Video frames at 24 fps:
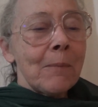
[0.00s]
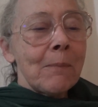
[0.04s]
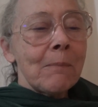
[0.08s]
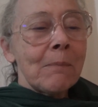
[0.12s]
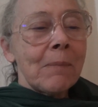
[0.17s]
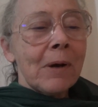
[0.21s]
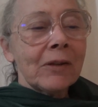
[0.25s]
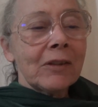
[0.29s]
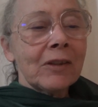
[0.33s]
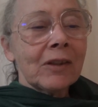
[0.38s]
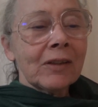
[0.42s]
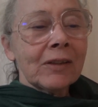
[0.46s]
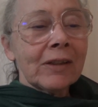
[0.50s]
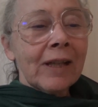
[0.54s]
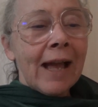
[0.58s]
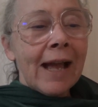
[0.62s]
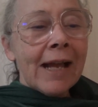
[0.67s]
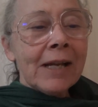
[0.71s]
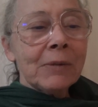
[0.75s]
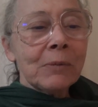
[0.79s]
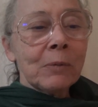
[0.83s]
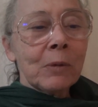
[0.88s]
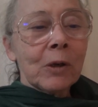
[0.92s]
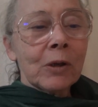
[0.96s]
But the
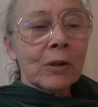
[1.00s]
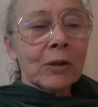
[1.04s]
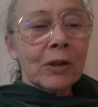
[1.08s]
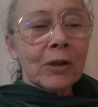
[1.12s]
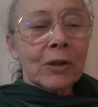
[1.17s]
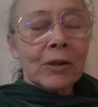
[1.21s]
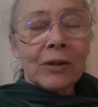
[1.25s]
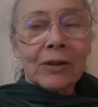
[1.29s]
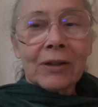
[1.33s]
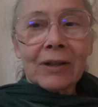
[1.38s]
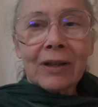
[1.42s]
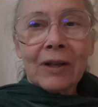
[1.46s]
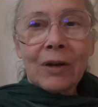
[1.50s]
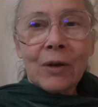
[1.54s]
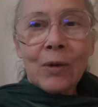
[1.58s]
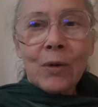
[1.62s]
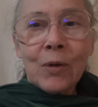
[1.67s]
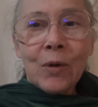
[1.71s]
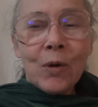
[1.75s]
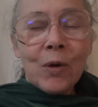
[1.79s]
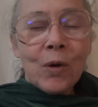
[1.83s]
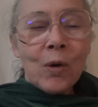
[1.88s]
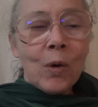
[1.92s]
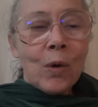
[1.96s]
light worker
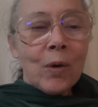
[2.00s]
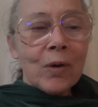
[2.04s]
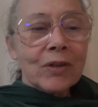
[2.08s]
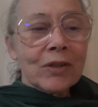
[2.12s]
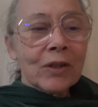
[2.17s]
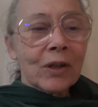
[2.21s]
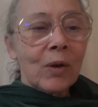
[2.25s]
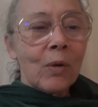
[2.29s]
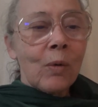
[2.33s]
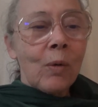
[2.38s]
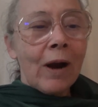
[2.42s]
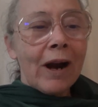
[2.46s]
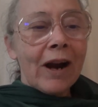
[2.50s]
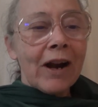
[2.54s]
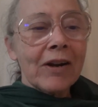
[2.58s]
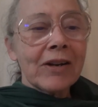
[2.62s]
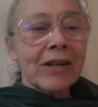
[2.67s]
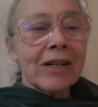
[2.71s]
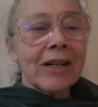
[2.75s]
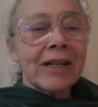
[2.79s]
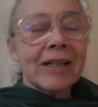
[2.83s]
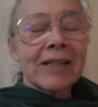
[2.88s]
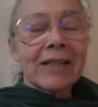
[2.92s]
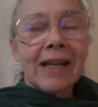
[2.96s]
who has
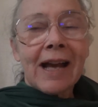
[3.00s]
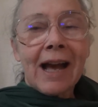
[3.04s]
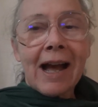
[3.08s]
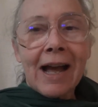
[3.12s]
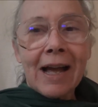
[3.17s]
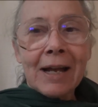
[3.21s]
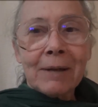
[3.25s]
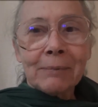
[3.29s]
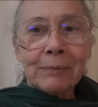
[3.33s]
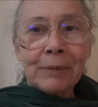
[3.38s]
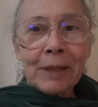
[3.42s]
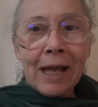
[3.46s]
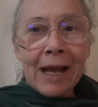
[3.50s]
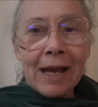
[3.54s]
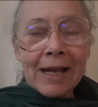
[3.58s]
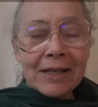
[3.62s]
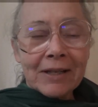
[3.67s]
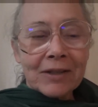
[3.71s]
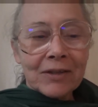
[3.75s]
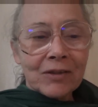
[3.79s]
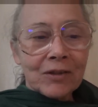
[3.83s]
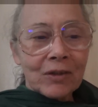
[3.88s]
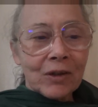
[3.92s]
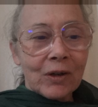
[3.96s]
acquired
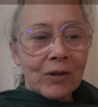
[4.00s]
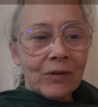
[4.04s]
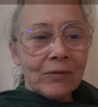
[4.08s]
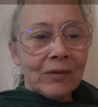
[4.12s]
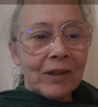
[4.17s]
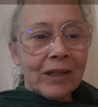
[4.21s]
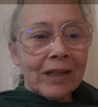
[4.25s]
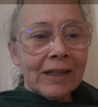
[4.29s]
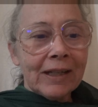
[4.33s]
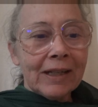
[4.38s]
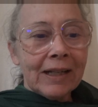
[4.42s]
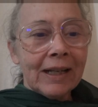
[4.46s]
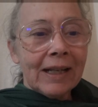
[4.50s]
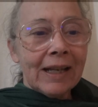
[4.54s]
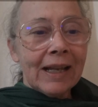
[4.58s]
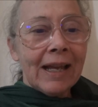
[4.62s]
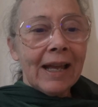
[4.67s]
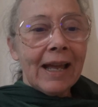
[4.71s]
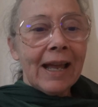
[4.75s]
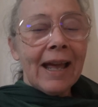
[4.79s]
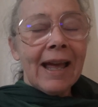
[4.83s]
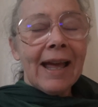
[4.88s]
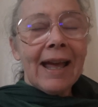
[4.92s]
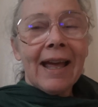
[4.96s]
timeline surfing
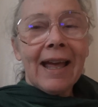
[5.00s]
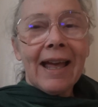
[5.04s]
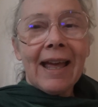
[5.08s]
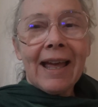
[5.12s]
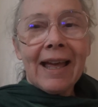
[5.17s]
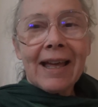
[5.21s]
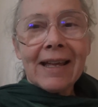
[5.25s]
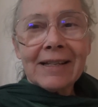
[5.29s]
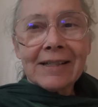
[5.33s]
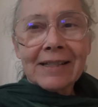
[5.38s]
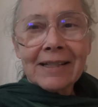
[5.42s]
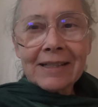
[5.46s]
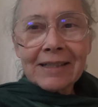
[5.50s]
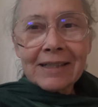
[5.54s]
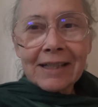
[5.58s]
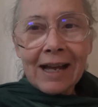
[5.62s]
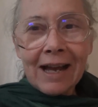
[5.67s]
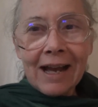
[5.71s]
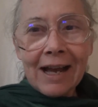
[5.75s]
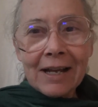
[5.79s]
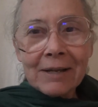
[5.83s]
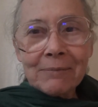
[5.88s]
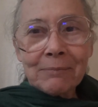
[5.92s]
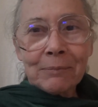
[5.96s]
and
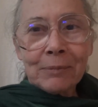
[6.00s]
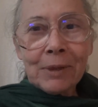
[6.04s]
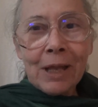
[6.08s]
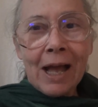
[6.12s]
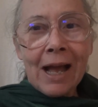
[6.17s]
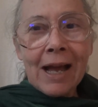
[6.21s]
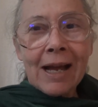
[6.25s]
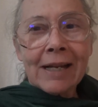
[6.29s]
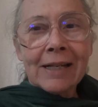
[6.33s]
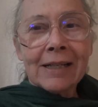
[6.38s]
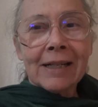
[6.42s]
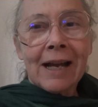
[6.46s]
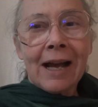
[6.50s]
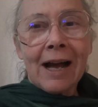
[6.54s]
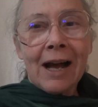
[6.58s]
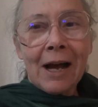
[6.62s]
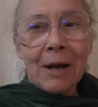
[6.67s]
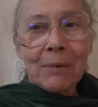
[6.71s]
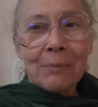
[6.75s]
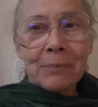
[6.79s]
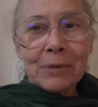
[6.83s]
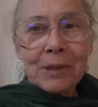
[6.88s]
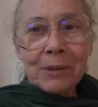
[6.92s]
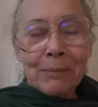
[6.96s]
timeline
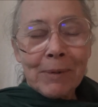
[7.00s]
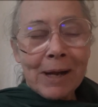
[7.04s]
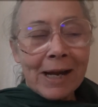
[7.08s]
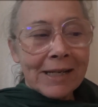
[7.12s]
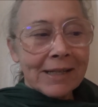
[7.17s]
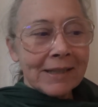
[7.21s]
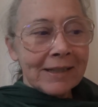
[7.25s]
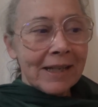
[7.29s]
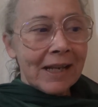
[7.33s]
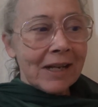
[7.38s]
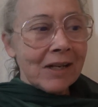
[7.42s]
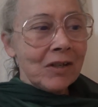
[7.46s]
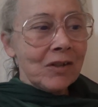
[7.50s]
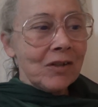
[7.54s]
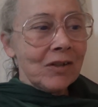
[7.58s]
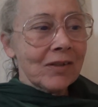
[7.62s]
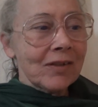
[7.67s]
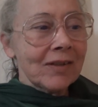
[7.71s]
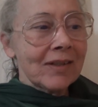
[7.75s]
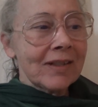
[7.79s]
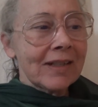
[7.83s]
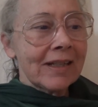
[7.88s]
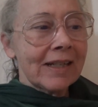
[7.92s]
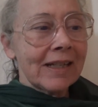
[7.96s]

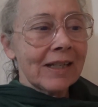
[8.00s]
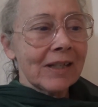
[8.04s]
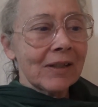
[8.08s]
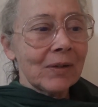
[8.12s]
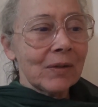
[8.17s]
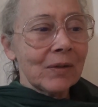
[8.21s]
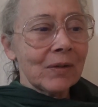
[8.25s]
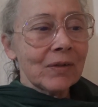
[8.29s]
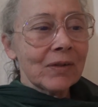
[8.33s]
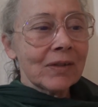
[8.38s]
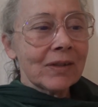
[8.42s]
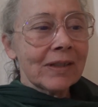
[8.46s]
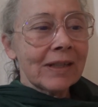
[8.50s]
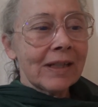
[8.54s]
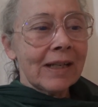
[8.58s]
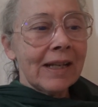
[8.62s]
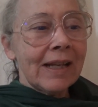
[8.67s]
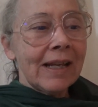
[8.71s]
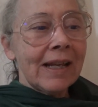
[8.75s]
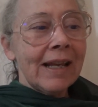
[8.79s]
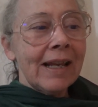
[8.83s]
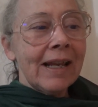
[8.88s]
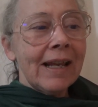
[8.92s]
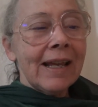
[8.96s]
optimization skills
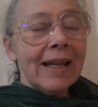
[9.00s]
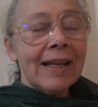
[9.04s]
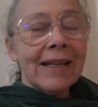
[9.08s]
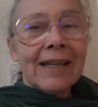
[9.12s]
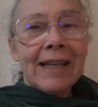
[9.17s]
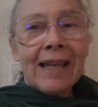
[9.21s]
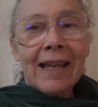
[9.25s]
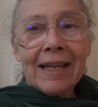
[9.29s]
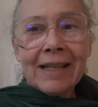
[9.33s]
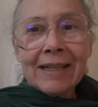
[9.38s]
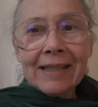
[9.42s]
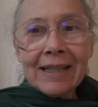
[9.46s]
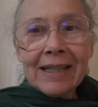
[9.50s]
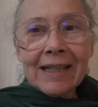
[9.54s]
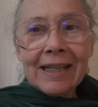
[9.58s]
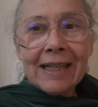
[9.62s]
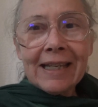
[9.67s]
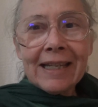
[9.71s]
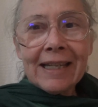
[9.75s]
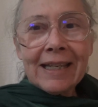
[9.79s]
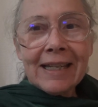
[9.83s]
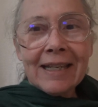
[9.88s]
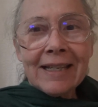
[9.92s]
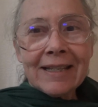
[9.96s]
can
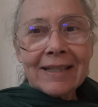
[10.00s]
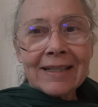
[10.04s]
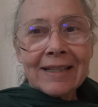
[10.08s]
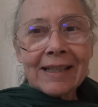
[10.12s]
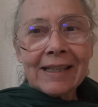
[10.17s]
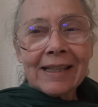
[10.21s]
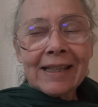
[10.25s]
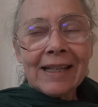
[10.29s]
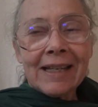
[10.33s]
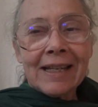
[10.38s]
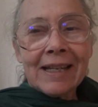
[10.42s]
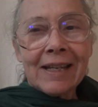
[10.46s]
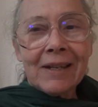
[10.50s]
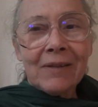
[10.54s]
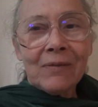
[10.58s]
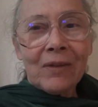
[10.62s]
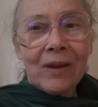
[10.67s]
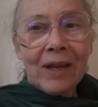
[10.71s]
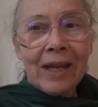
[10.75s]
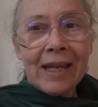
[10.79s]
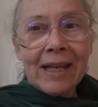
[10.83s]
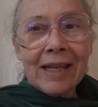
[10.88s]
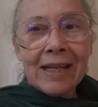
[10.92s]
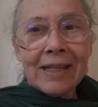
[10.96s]
easily
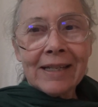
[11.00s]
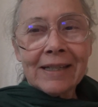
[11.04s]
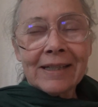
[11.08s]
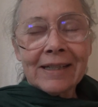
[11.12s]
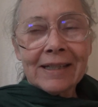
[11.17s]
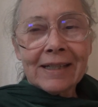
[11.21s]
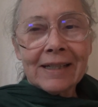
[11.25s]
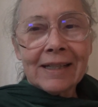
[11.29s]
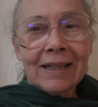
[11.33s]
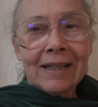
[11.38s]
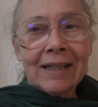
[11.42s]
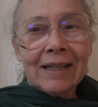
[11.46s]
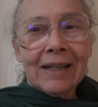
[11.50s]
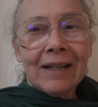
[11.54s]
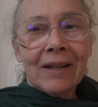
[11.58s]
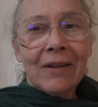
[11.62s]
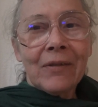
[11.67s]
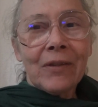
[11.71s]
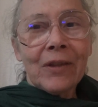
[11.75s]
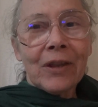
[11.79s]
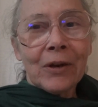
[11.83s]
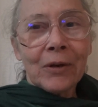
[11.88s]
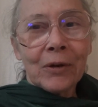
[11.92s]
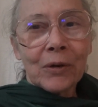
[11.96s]
evade
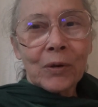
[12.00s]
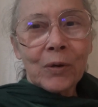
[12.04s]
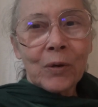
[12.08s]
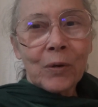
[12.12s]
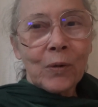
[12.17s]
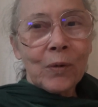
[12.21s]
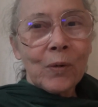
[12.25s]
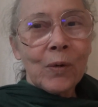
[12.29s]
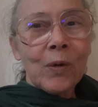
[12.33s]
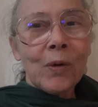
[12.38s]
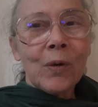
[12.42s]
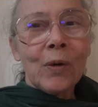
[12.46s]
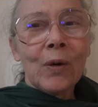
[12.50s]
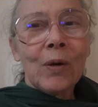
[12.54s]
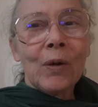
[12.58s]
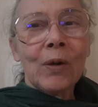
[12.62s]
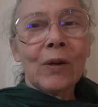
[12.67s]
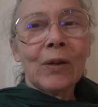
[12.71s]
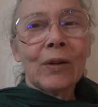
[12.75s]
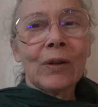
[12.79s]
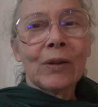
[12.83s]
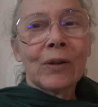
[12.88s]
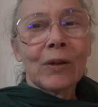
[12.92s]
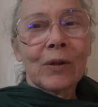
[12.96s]
their
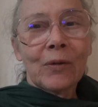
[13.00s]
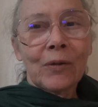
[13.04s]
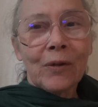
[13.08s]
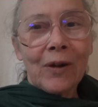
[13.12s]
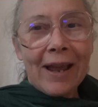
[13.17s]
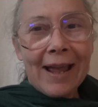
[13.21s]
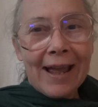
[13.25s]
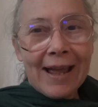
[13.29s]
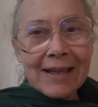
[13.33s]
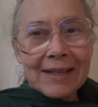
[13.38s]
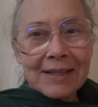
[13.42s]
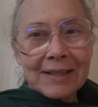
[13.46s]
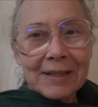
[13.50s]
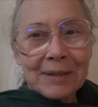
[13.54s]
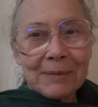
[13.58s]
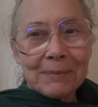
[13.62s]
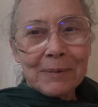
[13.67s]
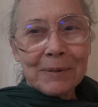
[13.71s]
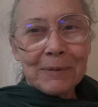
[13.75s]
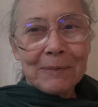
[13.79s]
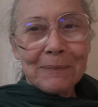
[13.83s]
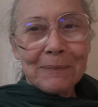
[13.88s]
cruel grasp.